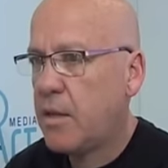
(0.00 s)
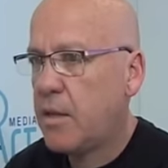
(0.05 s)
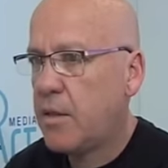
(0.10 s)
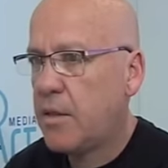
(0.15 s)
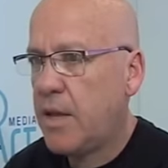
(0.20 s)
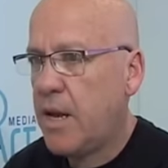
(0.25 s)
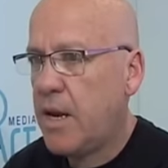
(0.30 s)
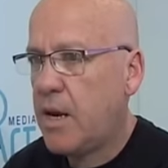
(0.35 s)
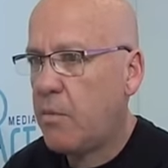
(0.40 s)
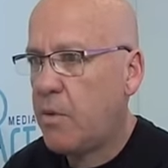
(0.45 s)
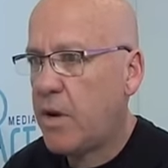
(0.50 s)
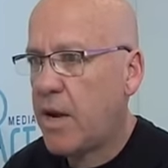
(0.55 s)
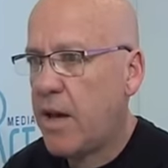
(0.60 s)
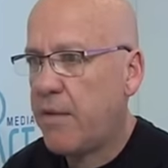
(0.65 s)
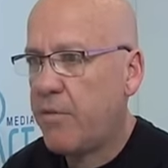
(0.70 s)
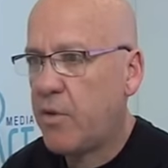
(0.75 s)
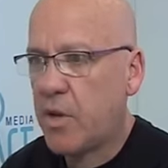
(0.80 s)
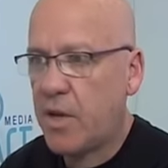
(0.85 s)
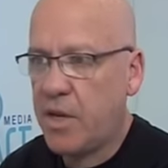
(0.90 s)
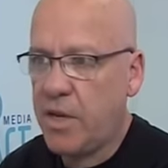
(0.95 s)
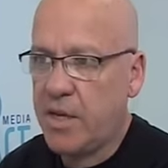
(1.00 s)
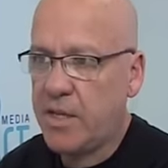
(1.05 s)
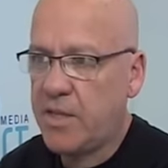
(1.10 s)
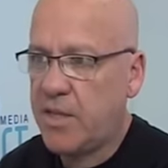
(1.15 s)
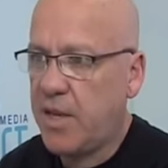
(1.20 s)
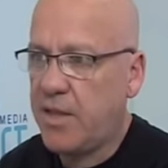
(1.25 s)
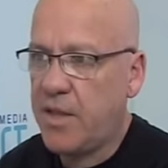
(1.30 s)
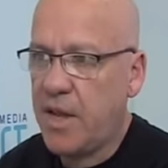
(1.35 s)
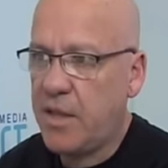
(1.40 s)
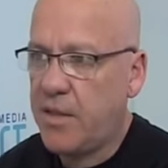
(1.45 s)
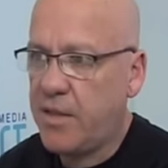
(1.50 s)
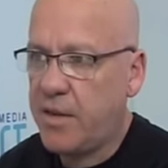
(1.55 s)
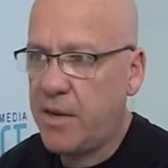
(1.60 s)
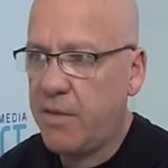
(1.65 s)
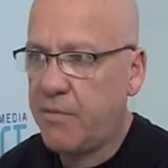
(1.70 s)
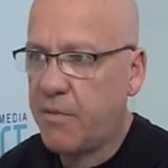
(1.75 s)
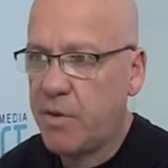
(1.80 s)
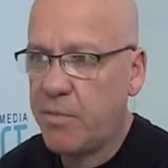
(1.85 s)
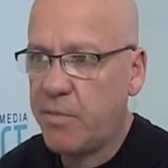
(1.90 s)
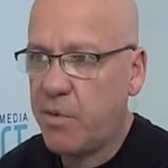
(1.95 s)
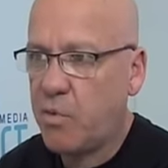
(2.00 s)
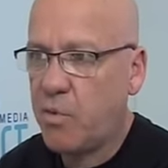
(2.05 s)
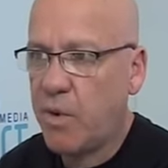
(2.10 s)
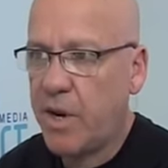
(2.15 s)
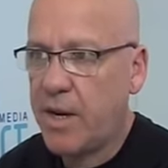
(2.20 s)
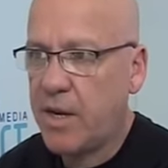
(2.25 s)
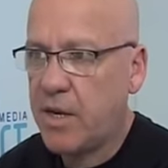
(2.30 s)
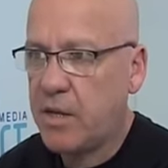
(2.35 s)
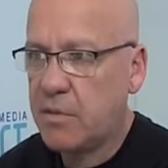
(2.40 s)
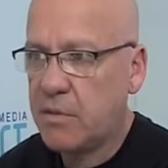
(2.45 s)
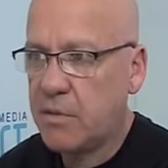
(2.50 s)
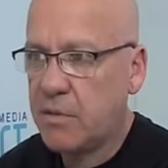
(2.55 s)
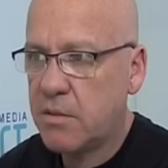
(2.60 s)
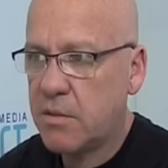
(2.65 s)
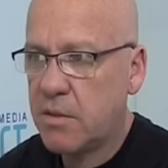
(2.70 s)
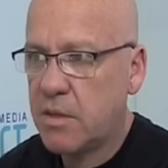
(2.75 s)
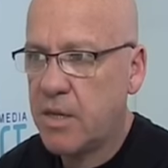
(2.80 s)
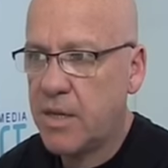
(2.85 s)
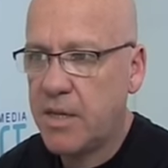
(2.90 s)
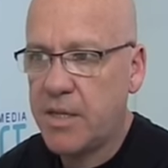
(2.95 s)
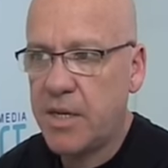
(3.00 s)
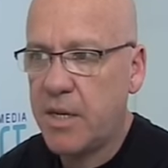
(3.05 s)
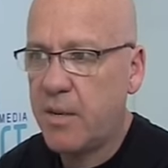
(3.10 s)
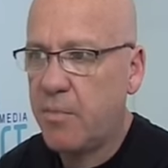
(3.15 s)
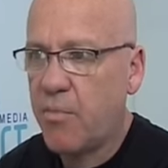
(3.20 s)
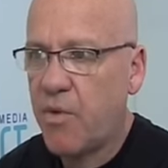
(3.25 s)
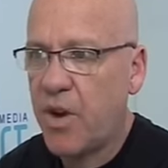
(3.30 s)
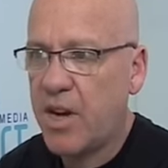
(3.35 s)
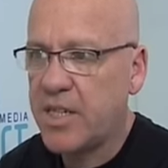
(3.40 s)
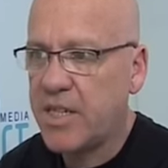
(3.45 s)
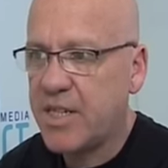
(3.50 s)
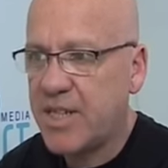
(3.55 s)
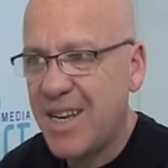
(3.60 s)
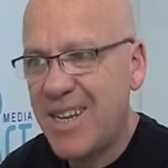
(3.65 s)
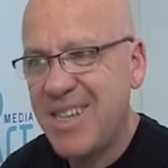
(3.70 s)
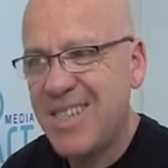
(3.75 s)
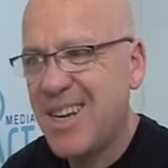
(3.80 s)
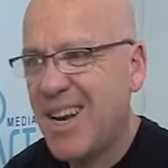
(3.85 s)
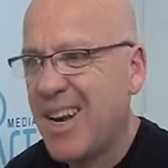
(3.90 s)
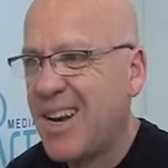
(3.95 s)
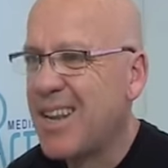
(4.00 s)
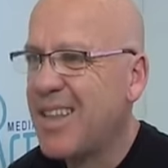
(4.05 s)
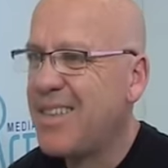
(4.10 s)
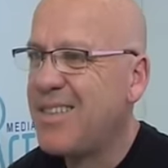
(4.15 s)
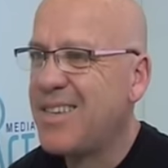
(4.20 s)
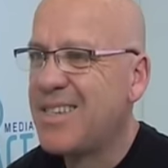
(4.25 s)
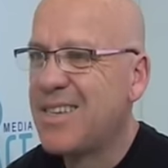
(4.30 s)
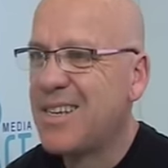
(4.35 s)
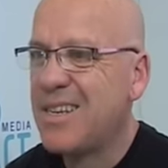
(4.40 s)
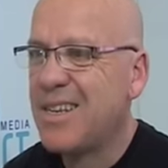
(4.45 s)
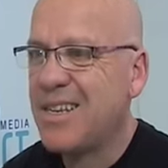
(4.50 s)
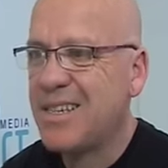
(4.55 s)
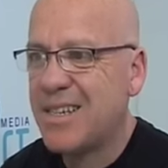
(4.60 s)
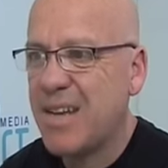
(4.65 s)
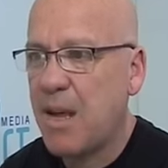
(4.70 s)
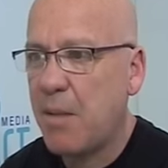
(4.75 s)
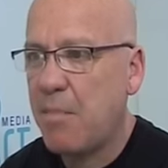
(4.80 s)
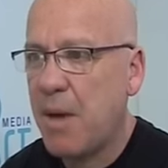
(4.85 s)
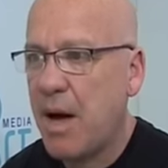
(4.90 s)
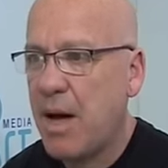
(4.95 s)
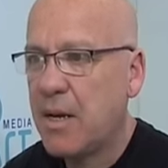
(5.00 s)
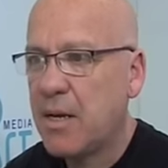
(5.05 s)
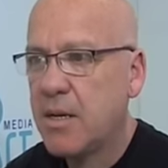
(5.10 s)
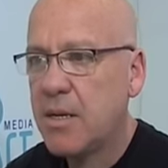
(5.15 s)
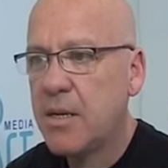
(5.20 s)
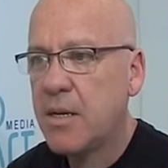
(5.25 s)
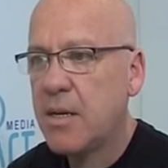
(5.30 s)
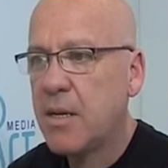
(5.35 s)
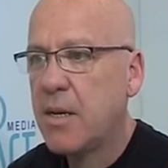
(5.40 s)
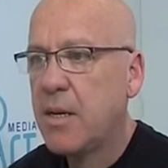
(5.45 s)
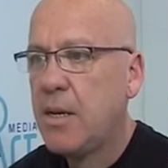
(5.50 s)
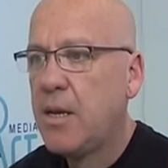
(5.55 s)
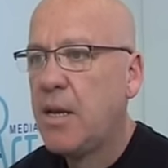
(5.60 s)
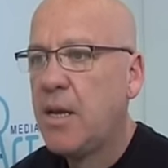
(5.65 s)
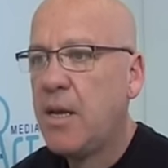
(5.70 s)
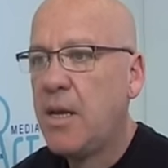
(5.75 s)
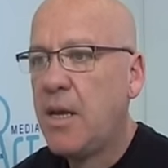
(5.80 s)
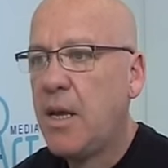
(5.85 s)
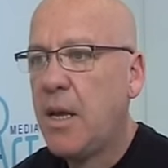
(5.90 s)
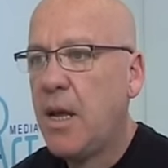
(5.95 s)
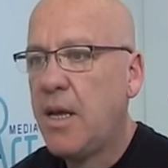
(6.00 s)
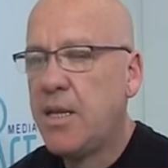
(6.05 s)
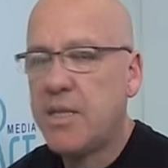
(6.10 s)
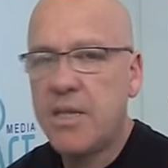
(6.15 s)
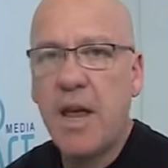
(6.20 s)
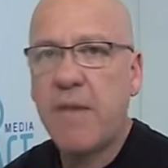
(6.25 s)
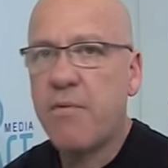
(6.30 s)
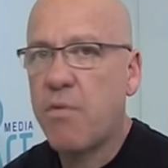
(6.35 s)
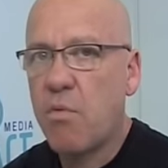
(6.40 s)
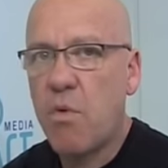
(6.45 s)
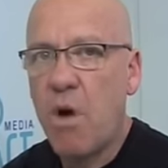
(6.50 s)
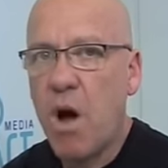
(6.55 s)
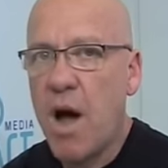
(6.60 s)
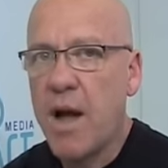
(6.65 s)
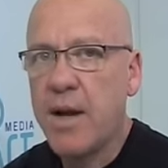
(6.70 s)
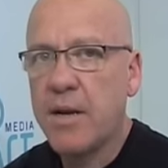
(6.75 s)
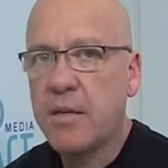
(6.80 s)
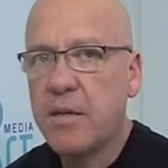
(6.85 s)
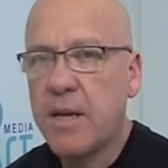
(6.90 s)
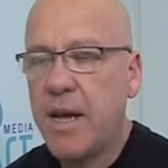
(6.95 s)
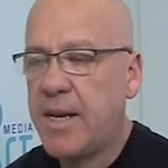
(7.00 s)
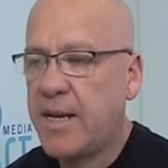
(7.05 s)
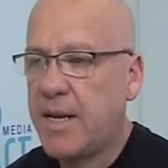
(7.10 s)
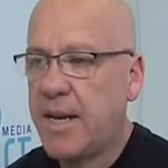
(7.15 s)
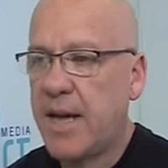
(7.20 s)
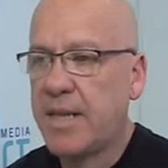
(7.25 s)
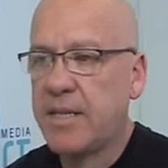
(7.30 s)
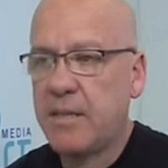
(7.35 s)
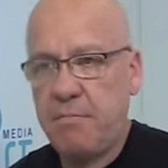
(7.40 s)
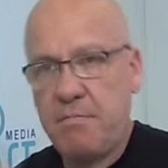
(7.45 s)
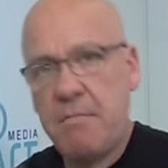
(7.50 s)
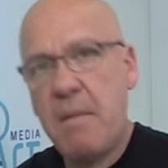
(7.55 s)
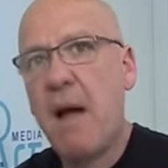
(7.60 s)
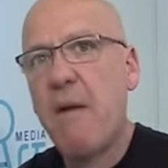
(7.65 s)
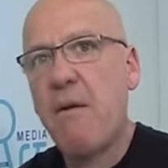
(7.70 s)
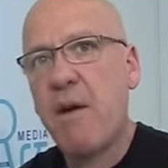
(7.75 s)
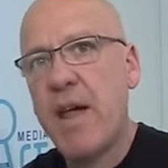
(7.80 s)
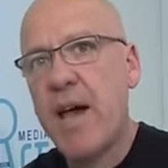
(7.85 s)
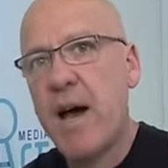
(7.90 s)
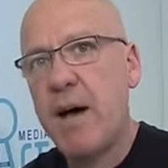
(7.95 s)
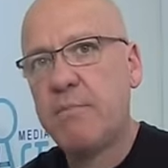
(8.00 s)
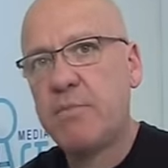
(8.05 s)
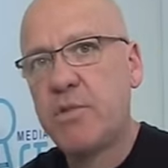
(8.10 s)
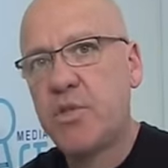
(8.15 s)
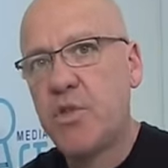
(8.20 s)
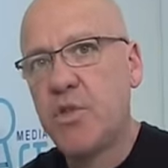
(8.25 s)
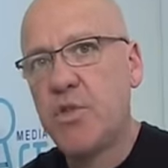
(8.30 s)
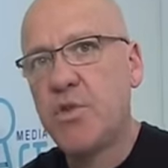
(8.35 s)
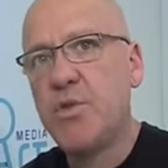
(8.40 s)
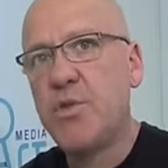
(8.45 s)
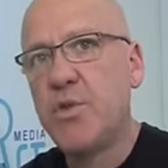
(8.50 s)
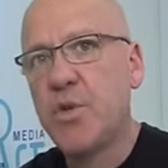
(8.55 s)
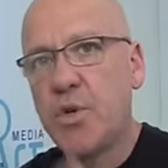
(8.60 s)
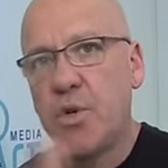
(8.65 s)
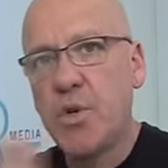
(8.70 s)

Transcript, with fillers: then I want to have a look. You can see there the difference between clicks and impressions. Incidentally, this clicks number is never right. It doesn't marry up to the